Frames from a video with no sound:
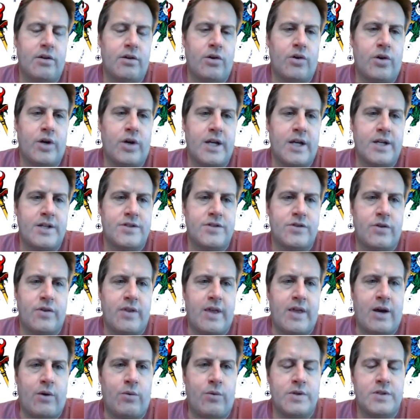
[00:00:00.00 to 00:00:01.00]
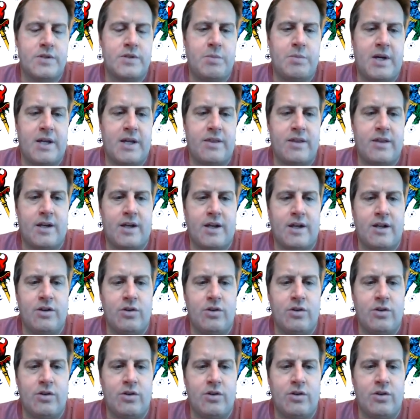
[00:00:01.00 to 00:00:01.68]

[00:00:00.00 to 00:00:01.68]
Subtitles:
Okay, so that was my thing.